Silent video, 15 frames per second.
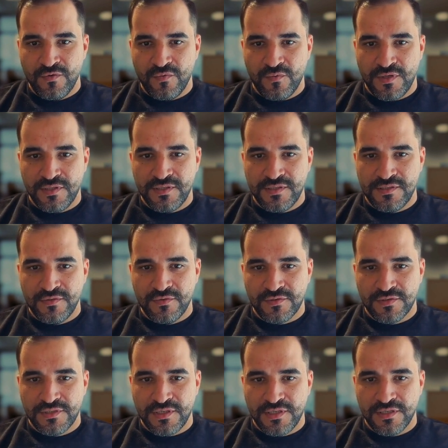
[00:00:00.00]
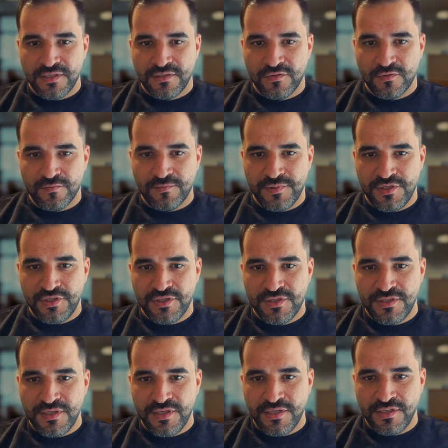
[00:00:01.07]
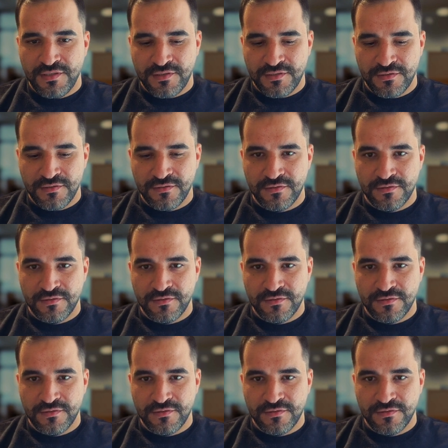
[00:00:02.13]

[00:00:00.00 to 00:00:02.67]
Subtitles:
What is your target completion date?